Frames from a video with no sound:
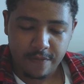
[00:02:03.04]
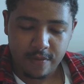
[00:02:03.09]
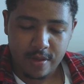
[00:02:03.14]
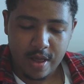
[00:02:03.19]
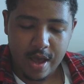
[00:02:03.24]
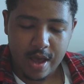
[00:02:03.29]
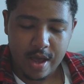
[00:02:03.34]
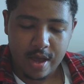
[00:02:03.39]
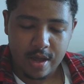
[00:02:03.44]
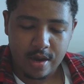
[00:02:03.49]

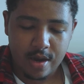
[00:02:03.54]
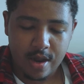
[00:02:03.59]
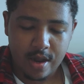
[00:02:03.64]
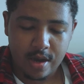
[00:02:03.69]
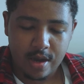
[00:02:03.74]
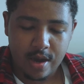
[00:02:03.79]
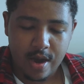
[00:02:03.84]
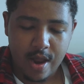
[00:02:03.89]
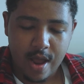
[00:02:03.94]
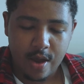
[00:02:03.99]
flat,
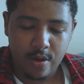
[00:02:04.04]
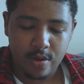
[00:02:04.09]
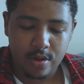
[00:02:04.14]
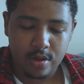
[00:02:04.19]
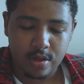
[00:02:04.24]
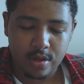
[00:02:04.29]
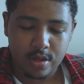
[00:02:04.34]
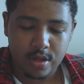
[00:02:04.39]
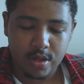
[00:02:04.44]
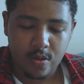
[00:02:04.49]
and now it
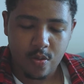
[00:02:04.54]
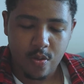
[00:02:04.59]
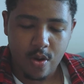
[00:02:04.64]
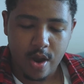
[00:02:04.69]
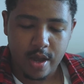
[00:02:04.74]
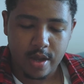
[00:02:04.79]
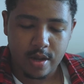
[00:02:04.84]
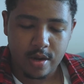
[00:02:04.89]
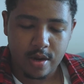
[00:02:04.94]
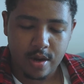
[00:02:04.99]
looks
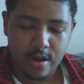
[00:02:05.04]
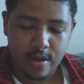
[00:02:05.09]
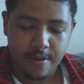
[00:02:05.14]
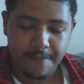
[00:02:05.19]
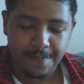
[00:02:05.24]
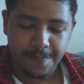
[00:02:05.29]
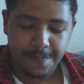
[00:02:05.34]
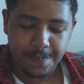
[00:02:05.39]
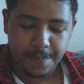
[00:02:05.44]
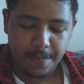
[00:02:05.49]
quite
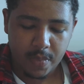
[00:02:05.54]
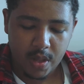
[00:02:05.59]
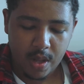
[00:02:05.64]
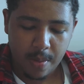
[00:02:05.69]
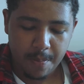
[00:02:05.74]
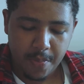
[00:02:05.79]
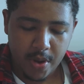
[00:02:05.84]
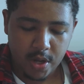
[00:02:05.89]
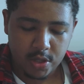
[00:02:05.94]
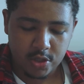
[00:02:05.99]

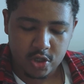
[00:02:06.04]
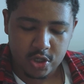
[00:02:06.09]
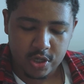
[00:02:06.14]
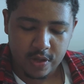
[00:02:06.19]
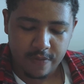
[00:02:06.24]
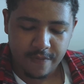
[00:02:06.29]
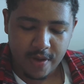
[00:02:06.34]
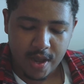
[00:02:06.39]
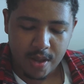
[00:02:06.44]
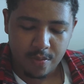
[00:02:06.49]
punchy
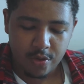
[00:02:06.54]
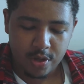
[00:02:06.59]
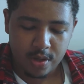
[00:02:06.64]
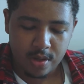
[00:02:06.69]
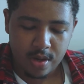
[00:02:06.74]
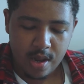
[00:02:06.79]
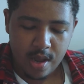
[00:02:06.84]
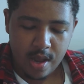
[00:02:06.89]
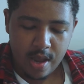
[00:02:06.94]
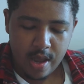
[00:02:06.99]
and
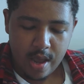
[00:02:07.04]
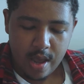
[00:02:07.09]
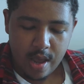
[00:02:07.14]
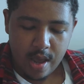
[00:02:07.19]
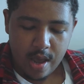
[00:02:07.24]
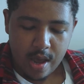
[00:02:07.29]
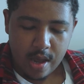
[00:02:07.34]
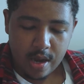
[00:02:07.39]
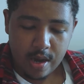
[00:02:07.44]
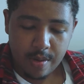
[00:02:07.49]
vibrant.
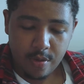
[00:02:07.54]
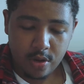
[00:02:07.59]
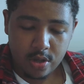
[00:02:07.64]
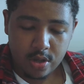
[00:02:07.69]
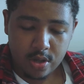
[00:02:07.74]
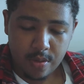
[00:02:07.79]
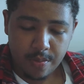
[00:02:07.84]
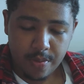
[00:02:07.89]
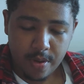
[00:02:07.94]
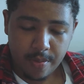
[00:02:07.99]
And then I'm
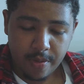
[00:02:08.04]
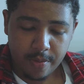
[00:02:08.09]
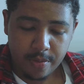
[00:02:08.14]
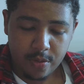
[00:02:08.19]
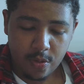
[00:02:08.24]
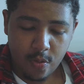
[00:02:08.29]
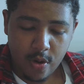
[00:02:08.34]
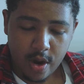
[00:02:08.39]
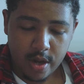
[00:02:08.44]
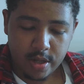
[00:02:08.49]
mostly going to bump up
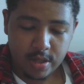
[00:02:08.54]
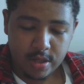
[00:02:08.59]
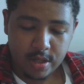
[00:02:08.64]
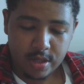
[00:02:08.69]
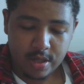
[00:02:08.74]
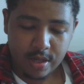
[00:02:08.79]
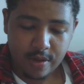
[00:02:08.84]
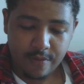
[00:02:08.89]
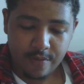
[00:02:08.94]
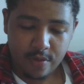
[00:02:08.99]
the whites
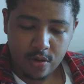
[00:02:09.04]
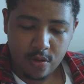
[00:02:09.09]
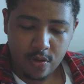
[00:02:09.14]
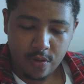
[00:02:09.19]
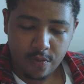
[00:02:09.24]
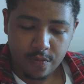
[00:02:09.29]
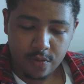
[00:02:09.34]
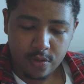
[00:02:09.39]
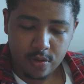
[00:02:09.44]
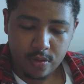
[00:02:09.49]
just to give it an
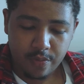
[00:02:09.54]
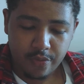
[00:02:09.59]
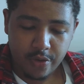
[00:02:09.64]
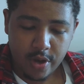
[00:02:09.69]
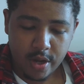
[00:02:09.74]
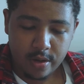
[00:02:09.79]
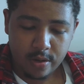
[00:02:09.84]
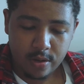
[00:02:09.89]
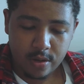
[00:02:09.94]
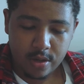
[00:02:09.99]
overall
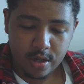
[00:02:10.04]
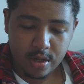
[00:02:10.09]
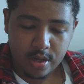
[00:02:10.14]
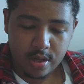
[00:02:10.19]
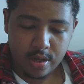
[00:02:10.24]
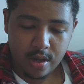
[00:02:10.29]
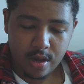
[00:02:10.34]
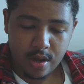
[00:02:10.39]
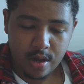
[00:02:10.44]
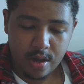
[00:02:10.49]
brighter
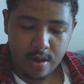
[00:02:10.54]
look.